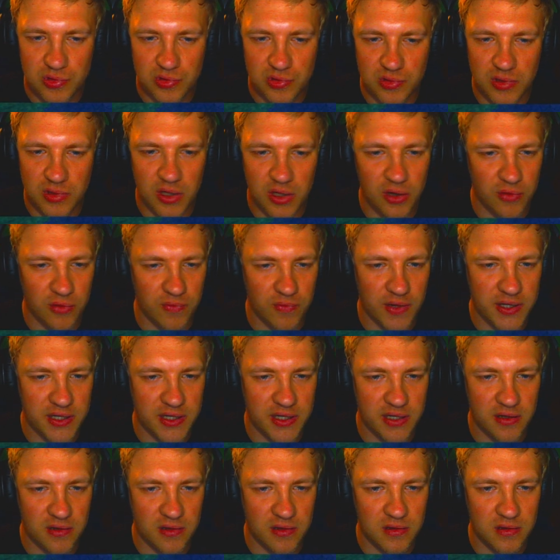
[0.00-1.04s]
No, right
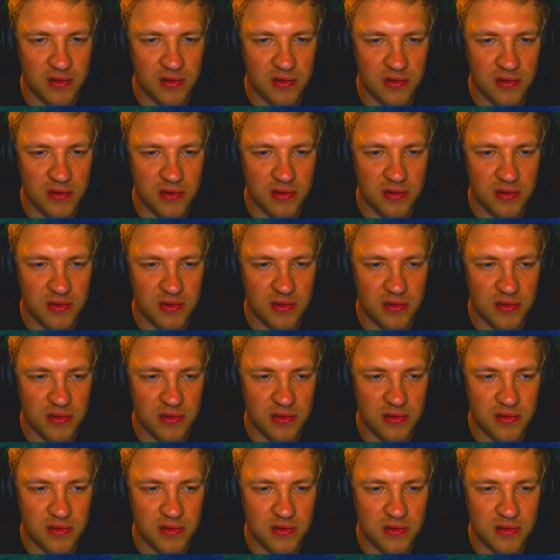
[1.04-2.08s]
here.
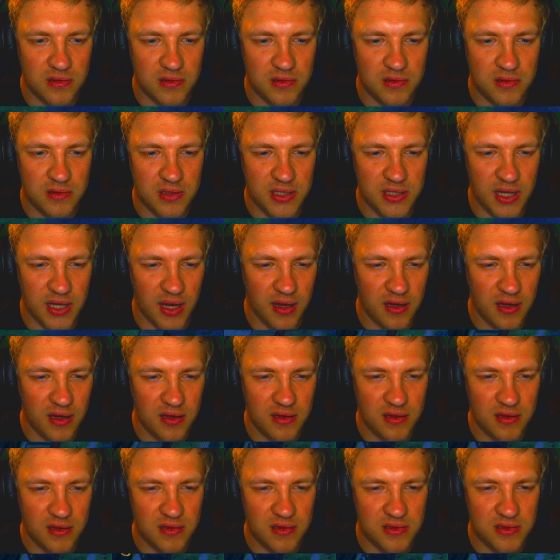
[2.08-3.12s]
Yeah? I'm
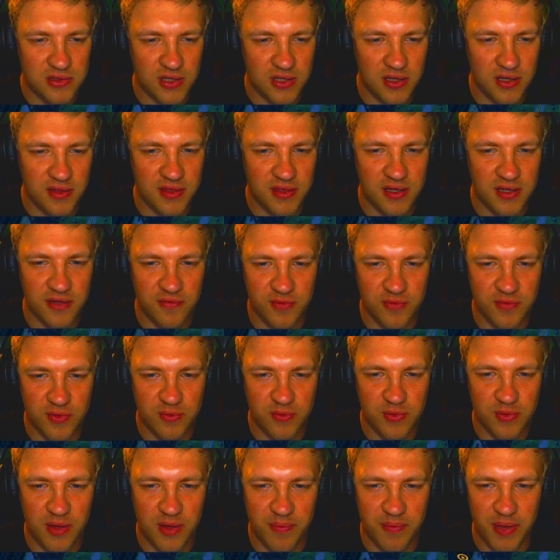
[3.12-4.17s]
trying to think of where
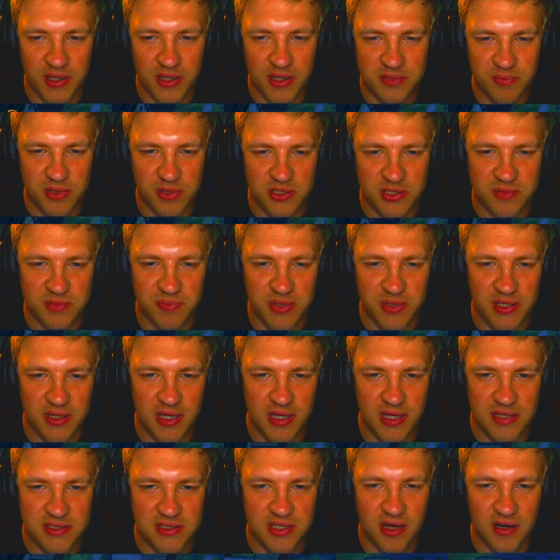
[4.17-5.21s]
would the best place be
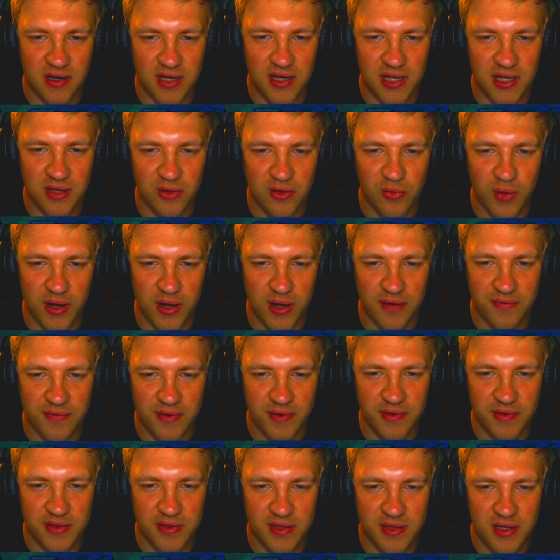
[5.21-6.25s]
that's not in the way of
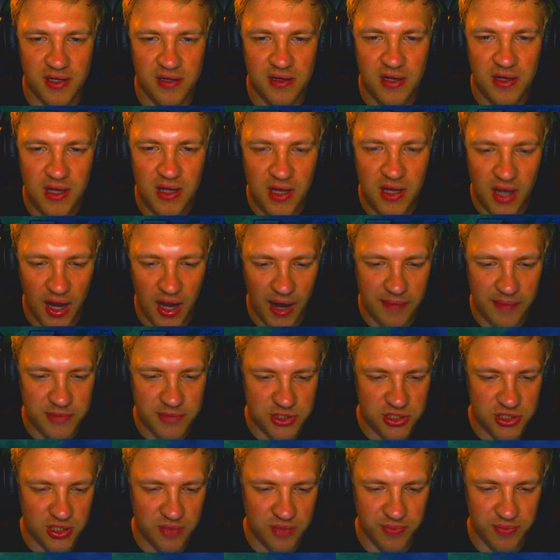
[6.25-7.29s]
everything. I'm
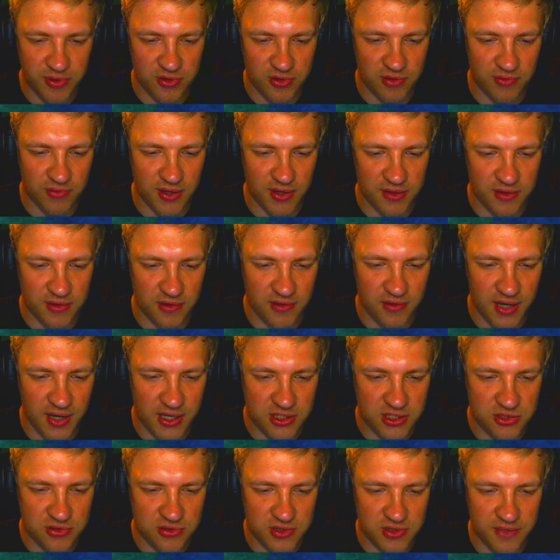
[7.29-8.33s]
just going to build it right there,
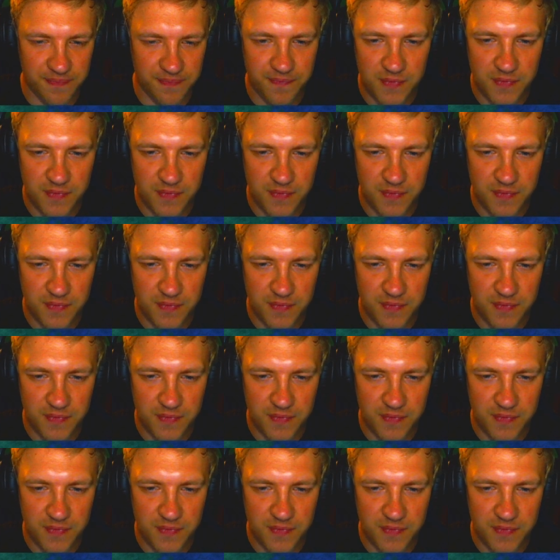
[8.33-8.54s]
actually.